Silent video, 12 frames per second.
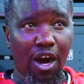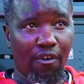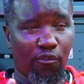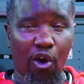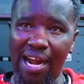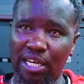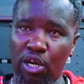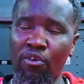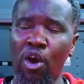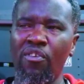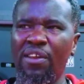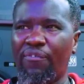
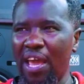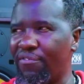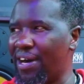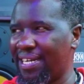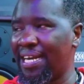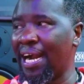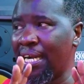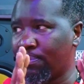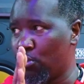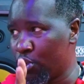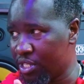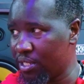400, even 500 at
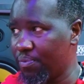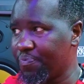most.